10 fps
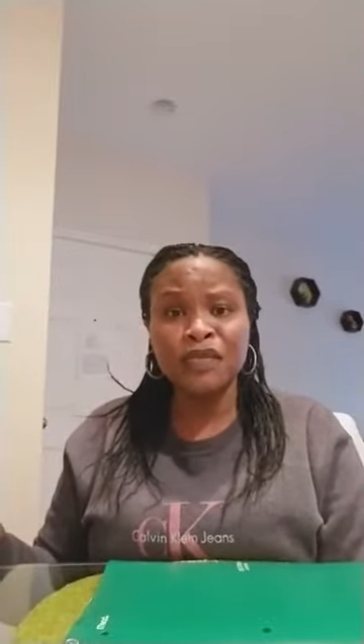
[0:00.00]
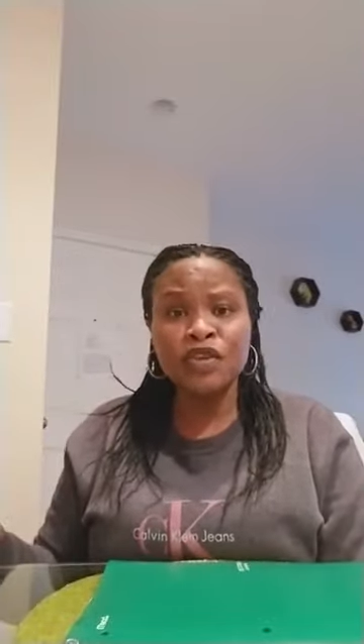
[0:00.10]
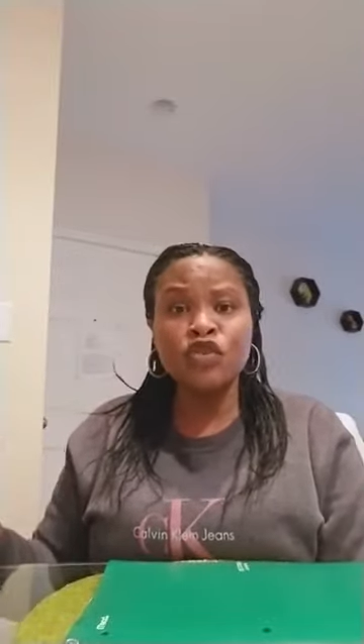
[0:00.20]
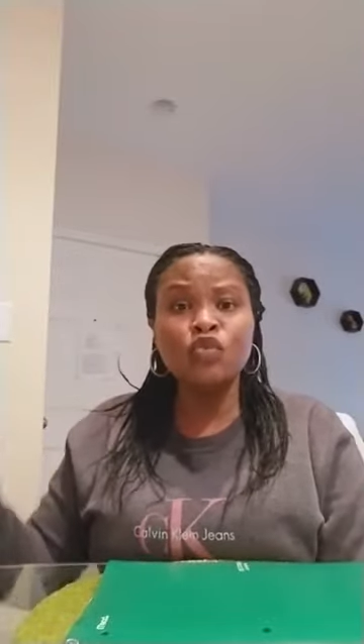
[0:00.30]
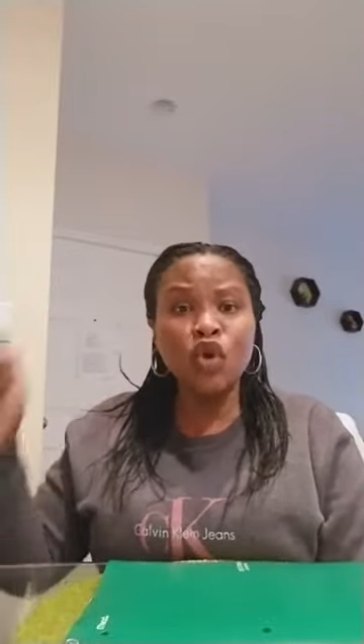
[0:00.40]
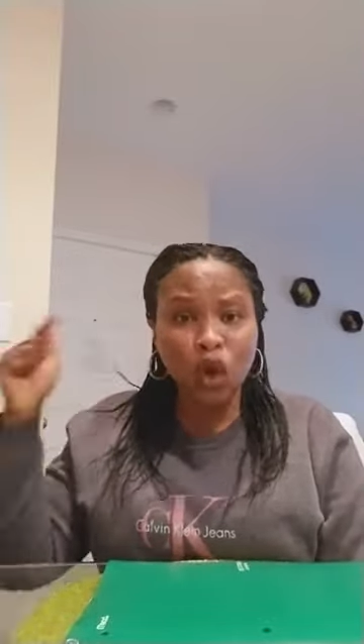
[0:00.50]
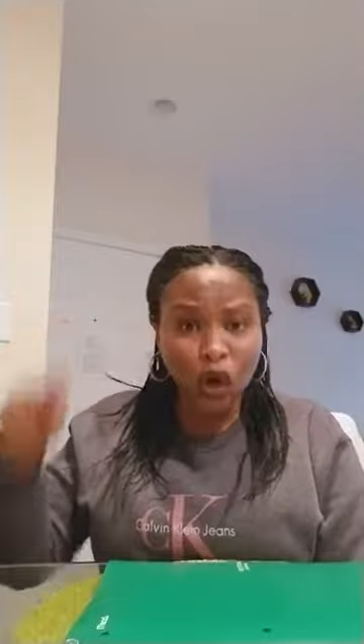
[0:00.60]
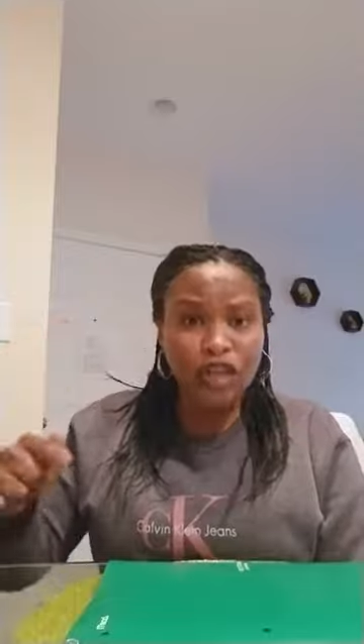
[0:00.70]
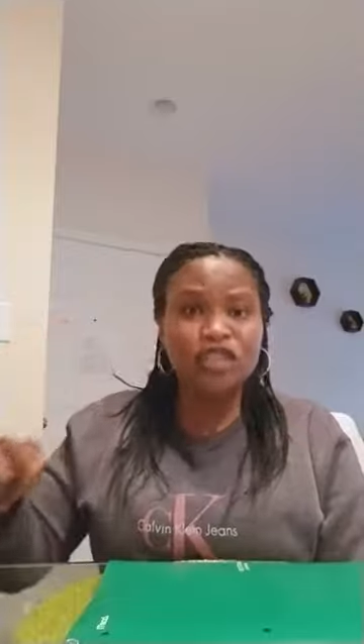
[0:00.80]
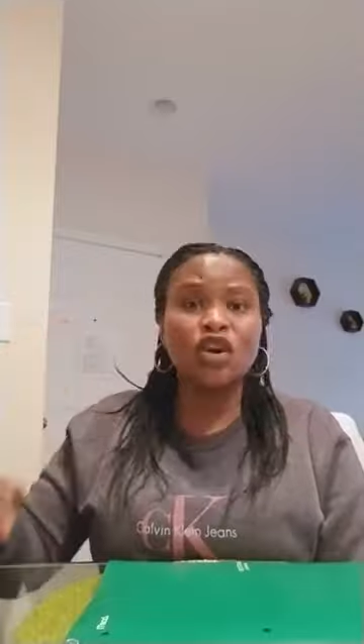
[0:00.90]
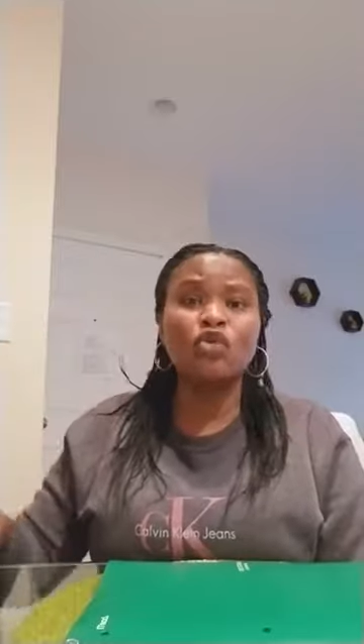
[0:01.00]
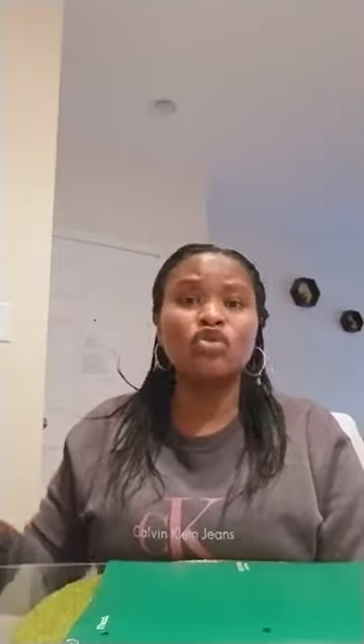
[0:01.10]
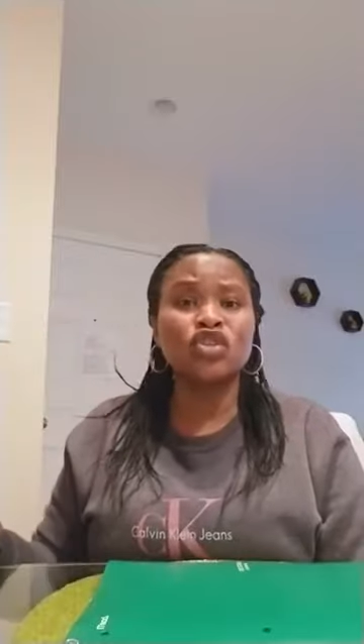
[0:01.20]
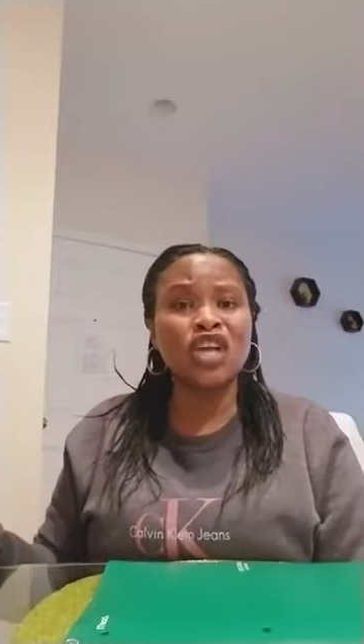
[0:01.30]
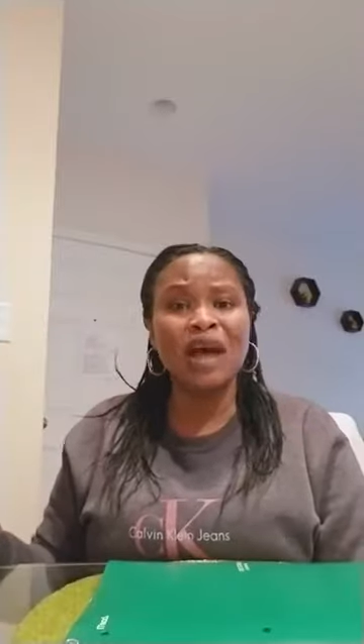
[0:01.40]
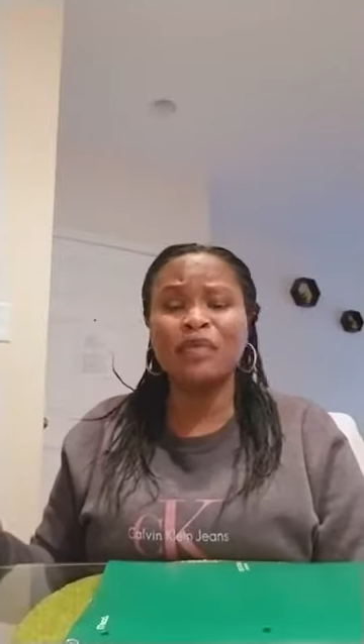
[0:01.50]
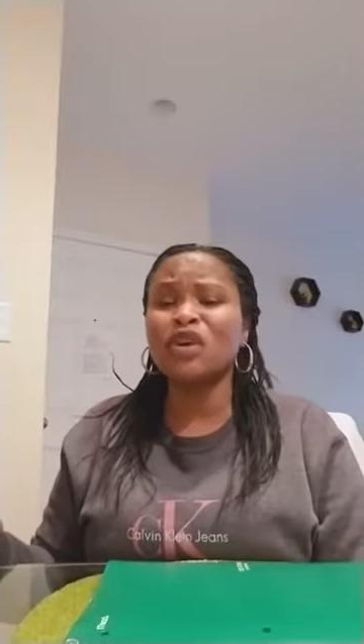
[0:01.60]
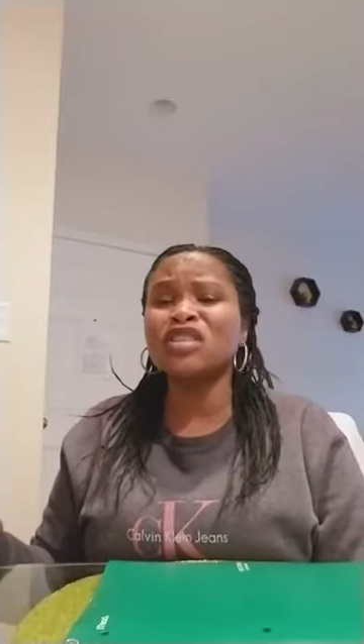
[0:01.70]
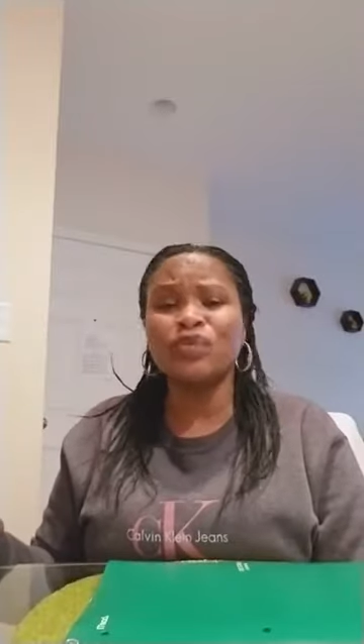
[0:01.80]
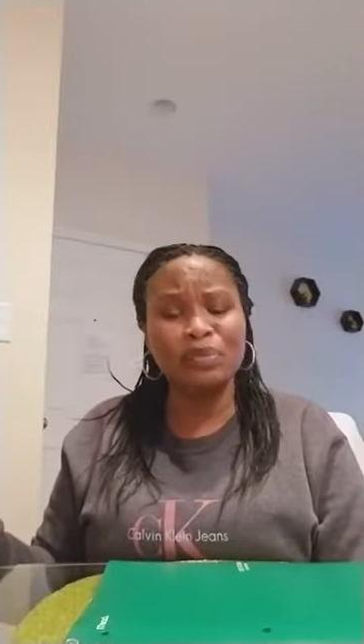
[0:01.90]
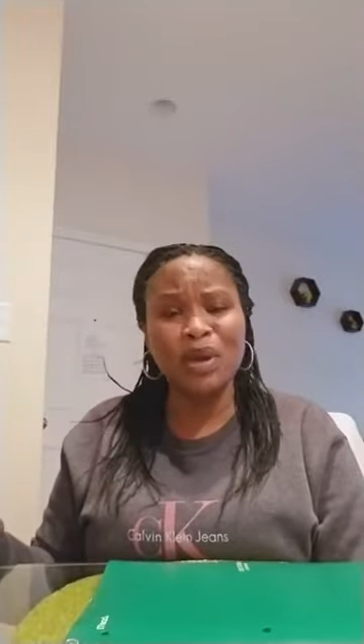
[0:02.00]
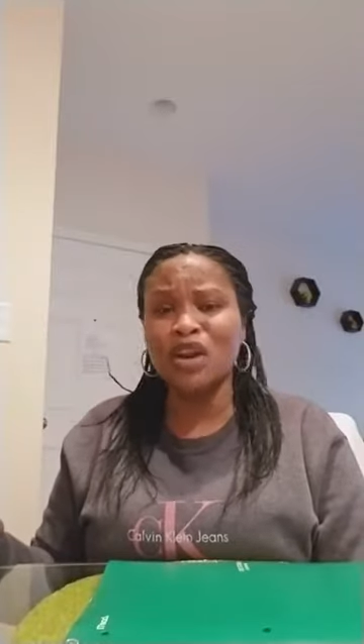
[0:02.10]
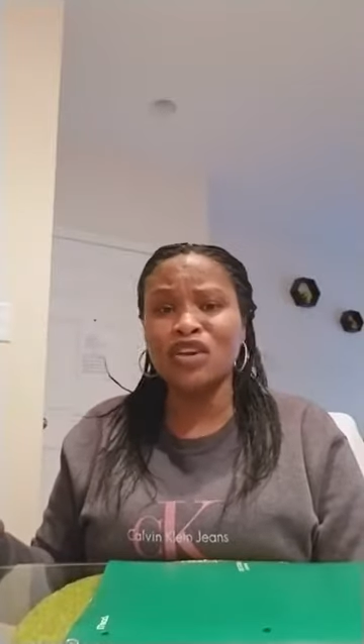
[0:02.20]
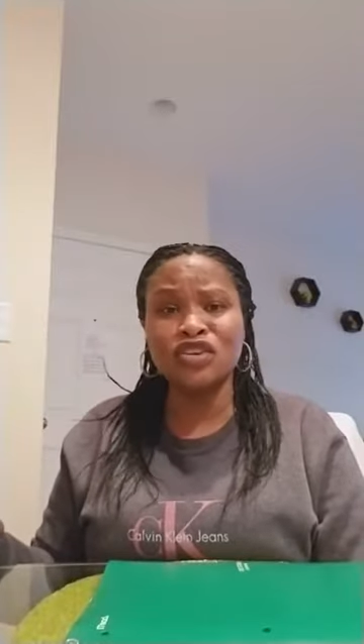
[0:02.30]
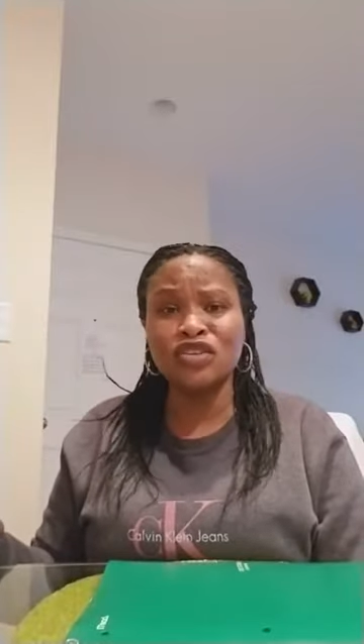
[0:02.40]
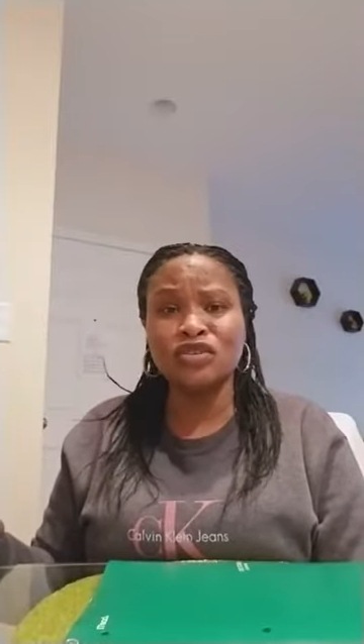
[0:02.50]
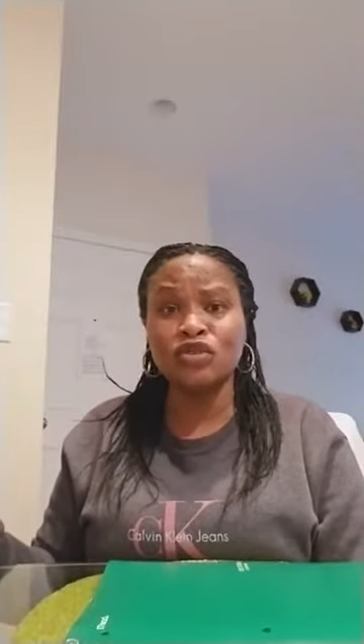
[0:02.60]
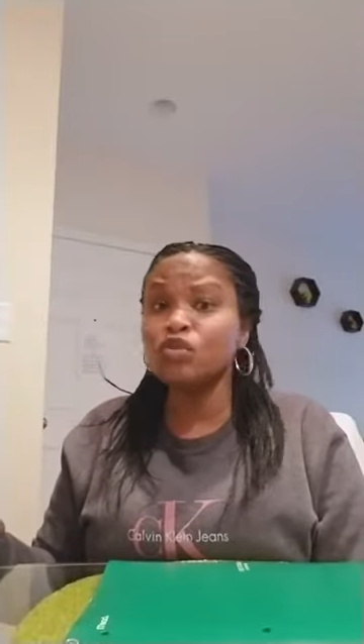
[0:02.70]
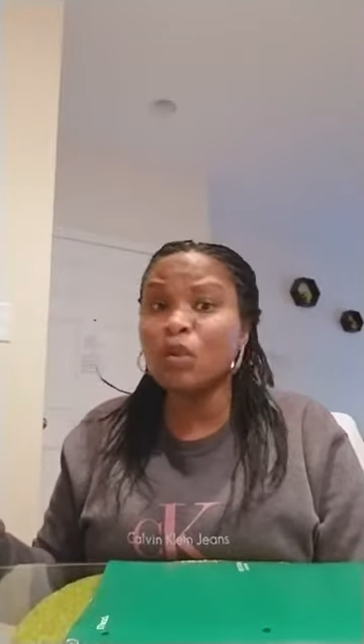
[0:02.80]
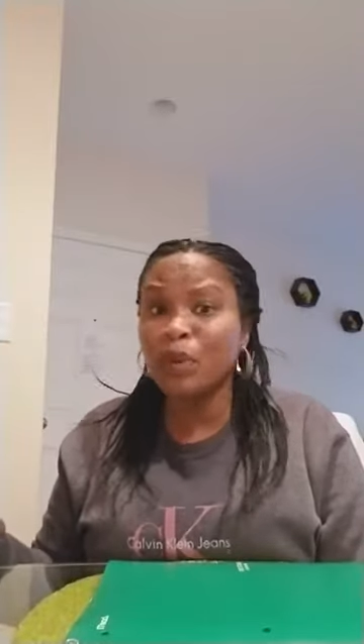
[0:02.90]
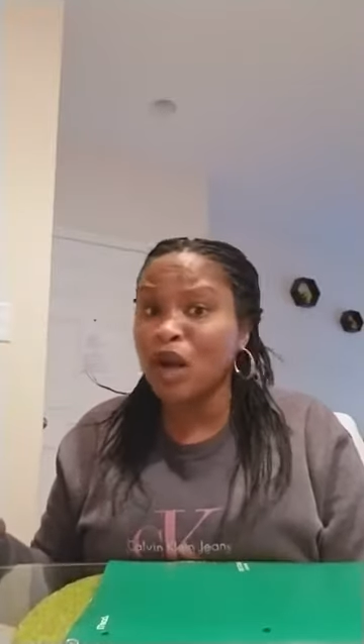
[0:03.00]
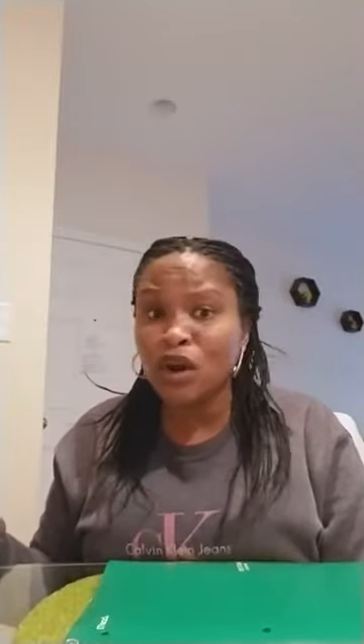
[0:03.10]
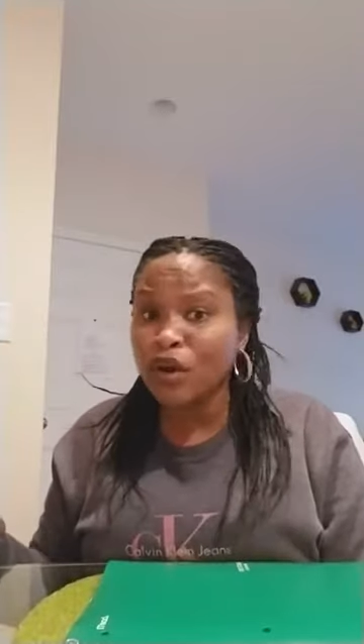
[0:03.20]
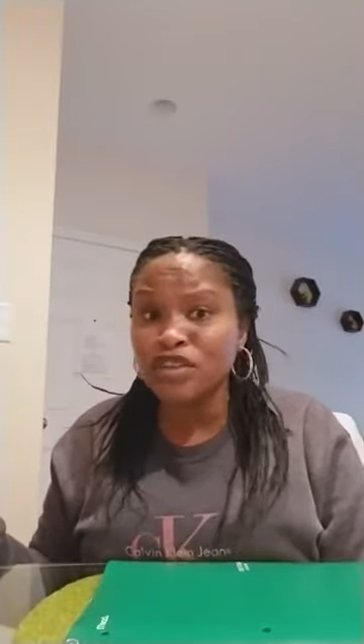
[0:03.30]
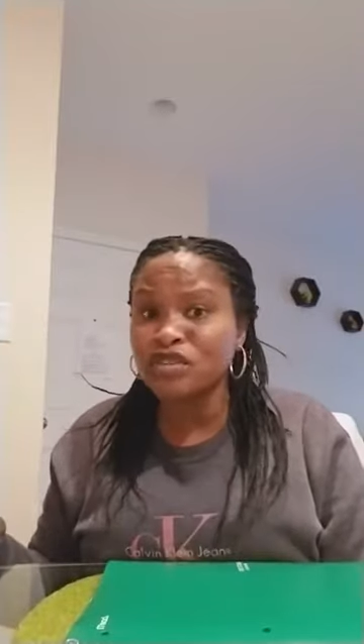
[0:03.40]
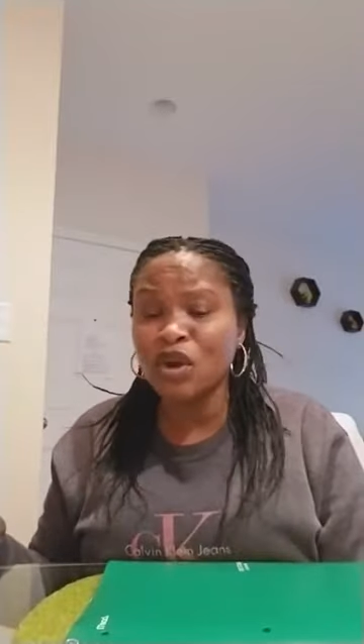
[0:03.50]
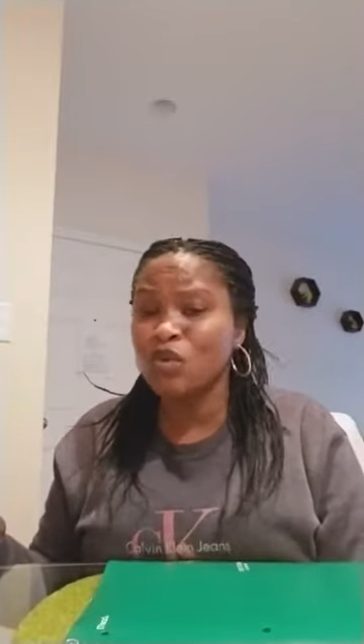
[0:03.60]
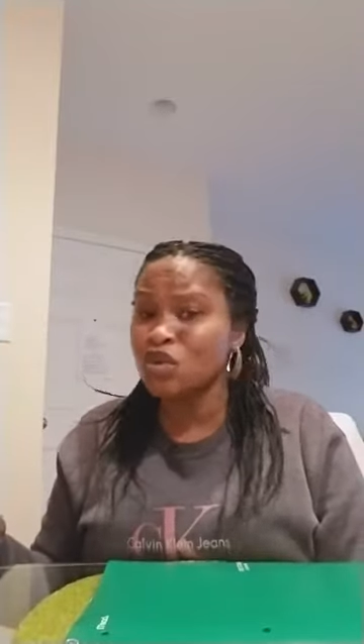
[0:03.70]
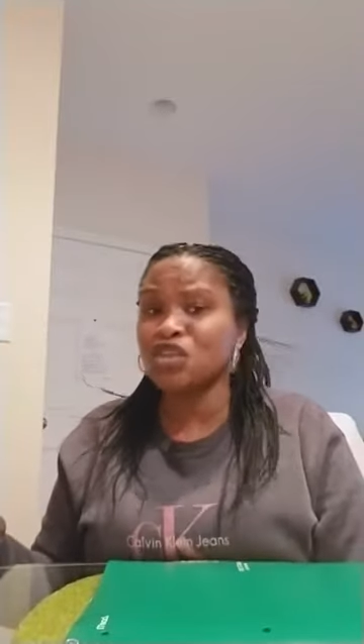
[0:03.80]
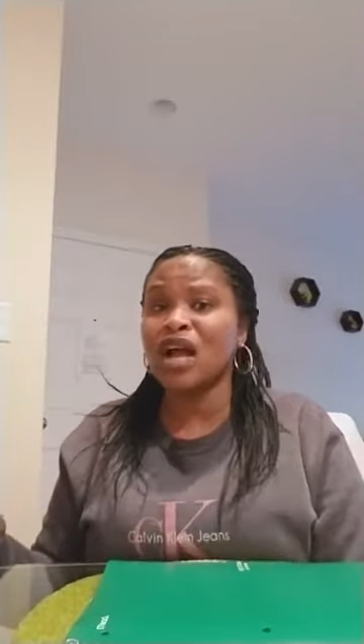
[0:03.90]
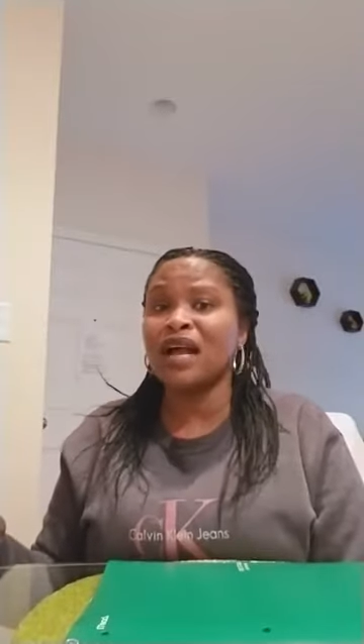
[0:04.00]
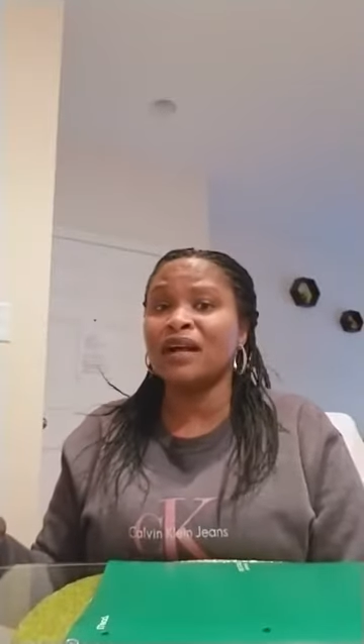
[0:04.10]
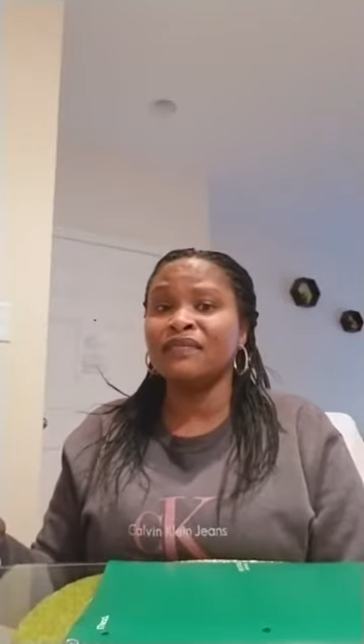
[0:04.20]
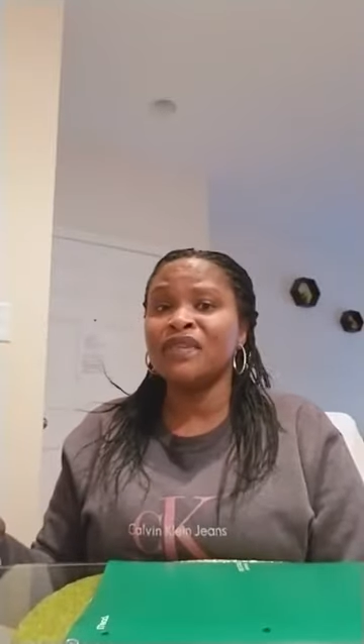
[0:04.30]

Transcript: You won't curse your own child because they rebel against you. You won't put a curse on your own child.